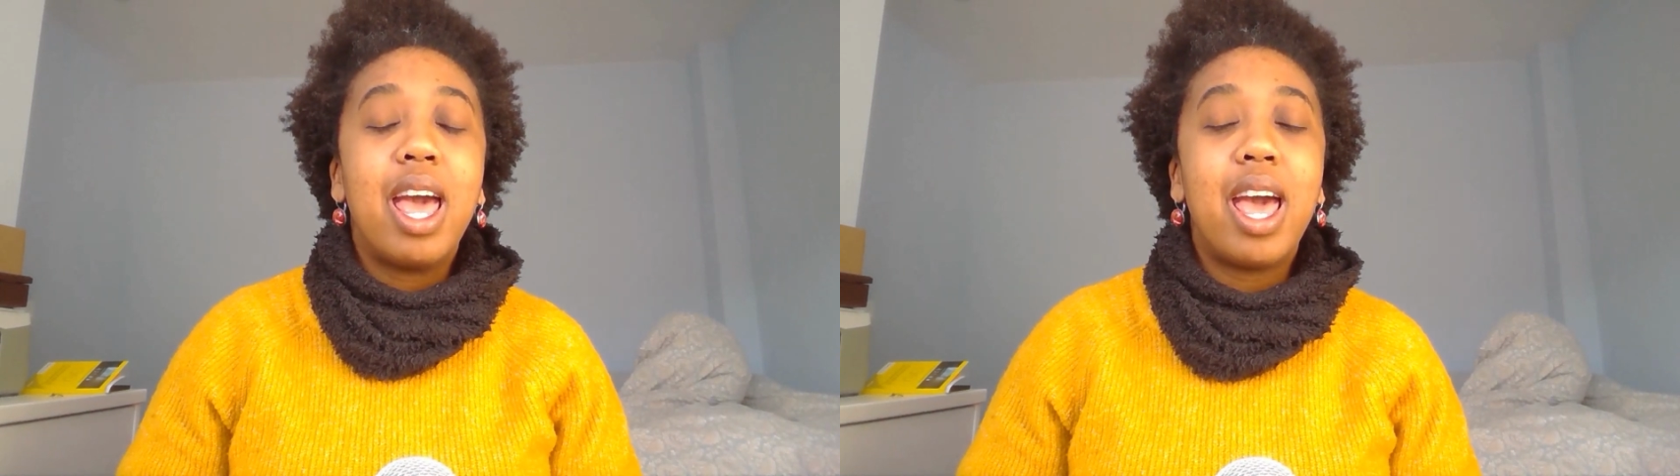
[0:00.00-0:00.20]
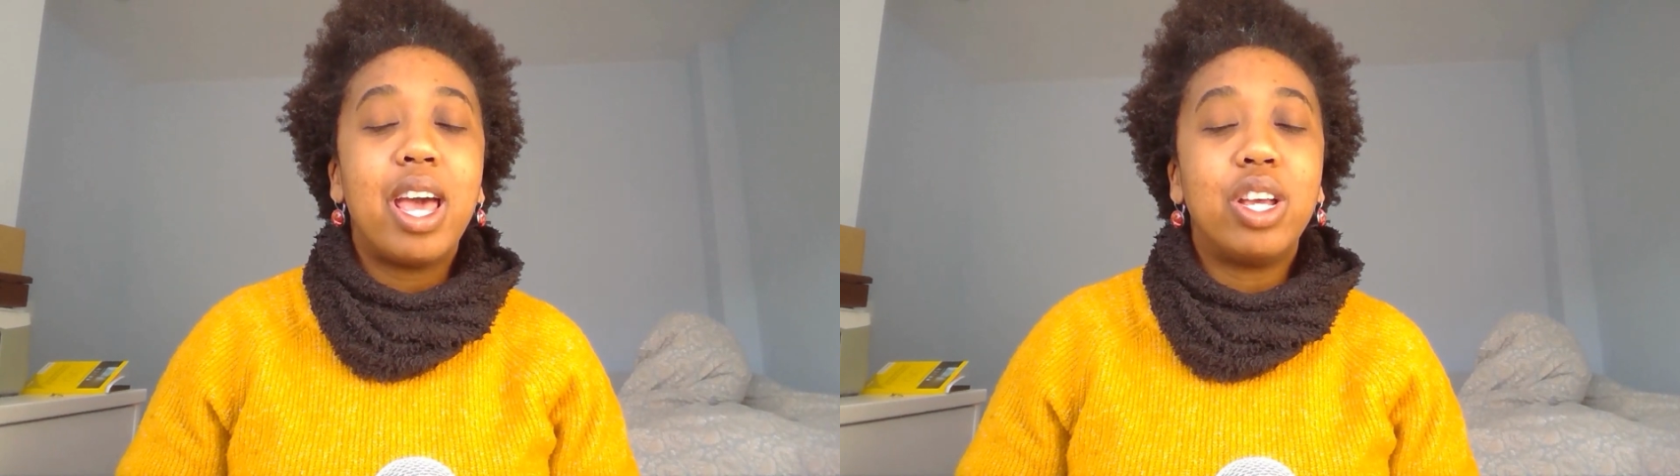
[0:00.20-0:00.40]

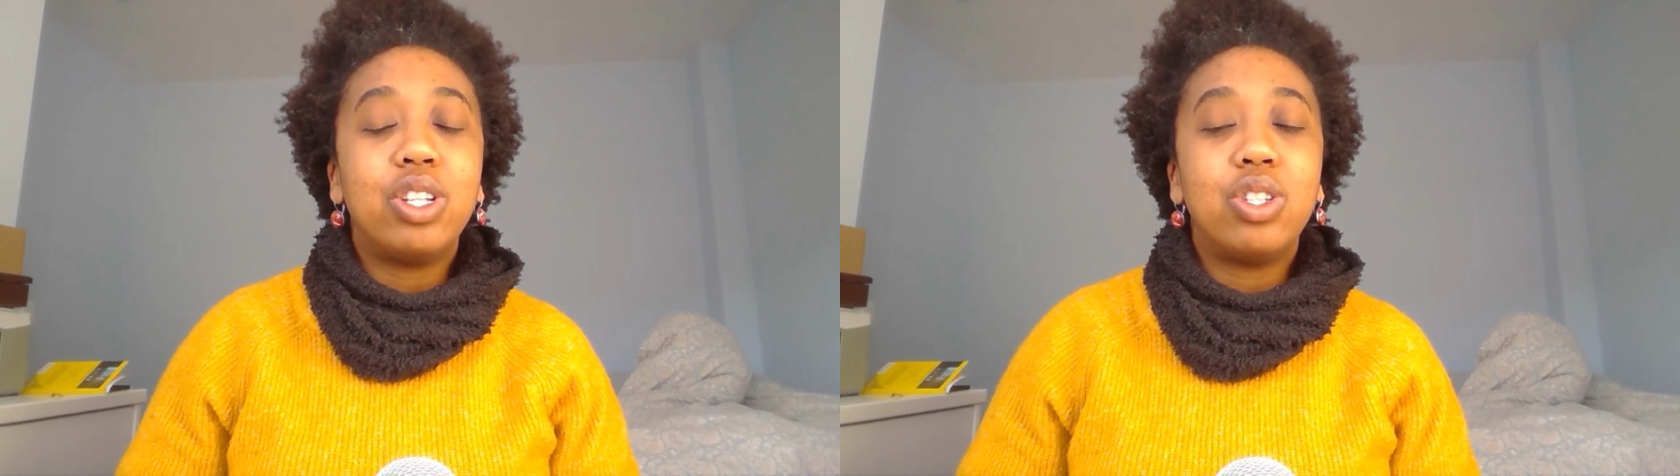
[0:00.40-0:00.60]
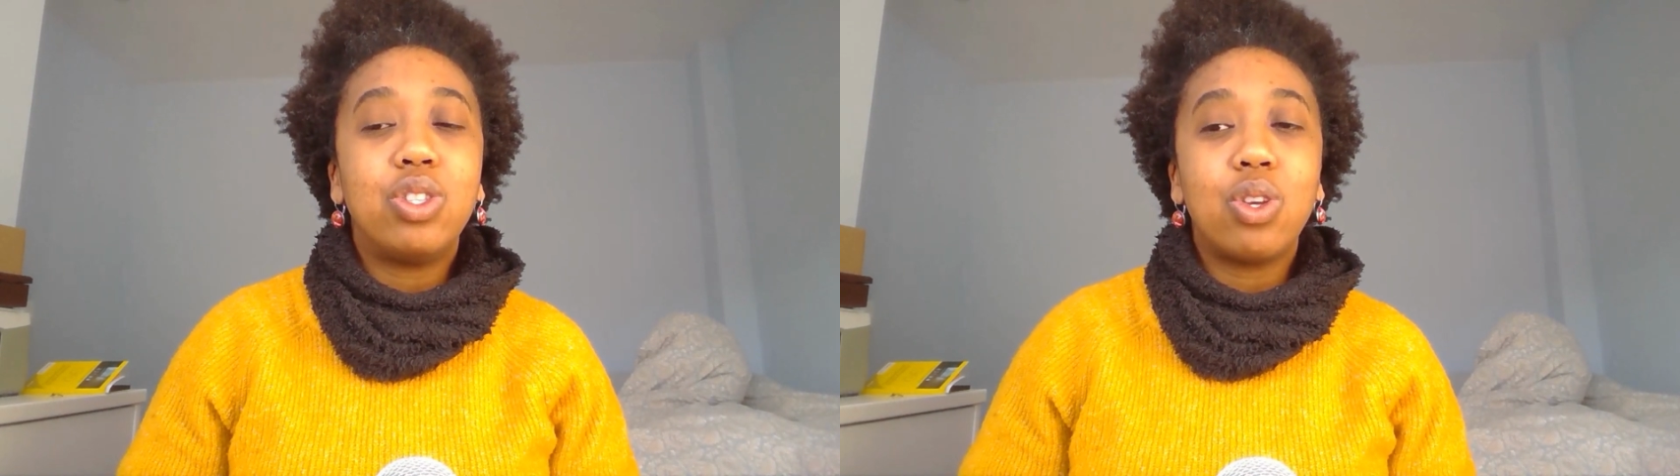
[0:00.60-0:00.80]

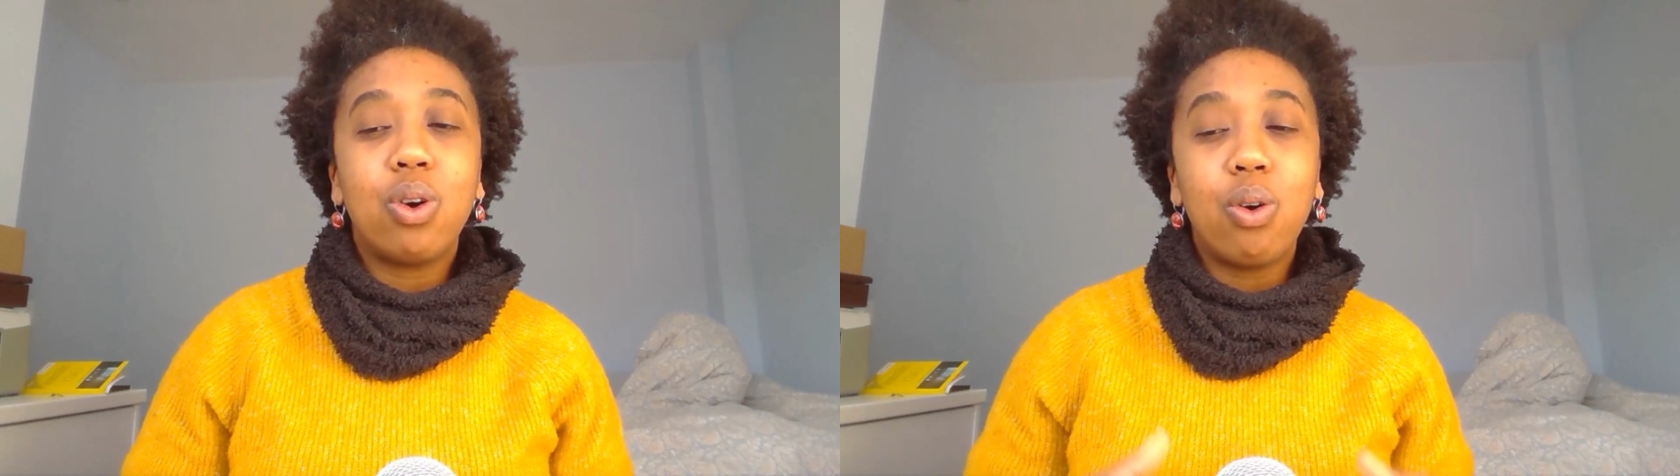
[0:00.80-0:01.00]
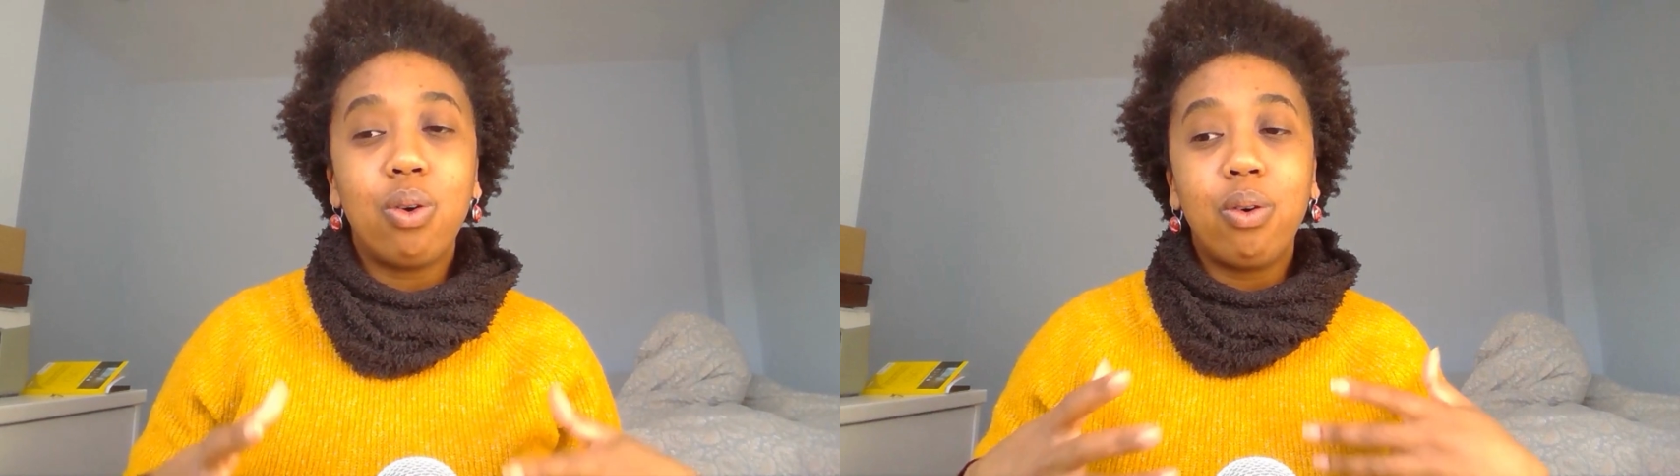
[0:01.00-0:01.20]
And
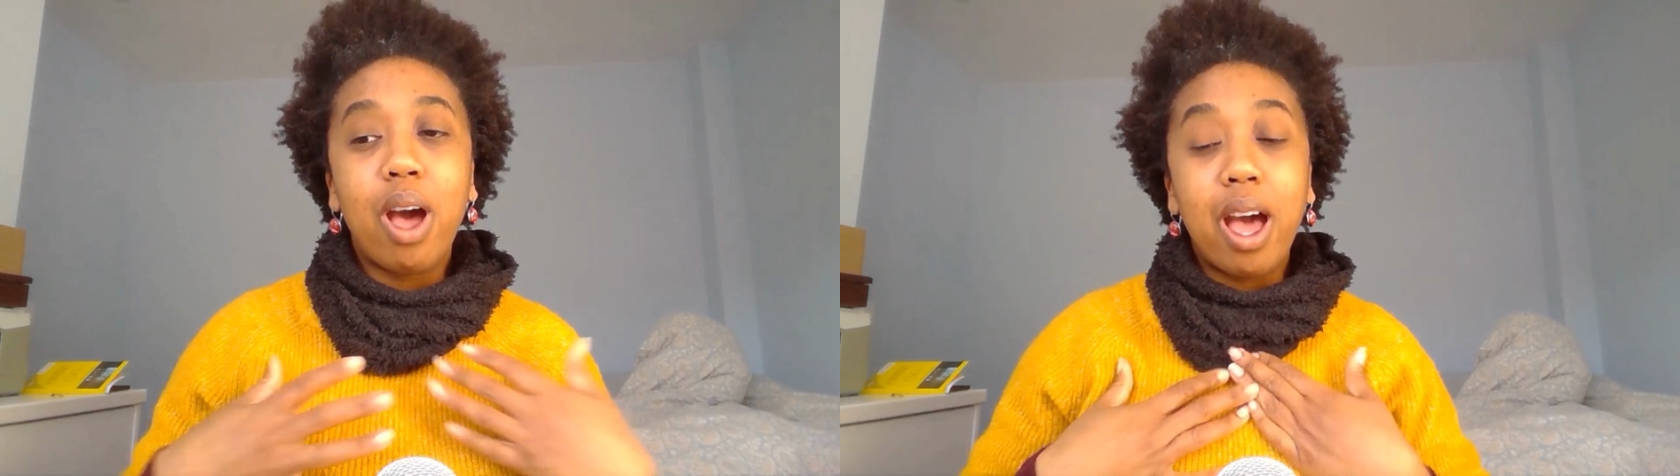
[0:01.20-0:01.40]
so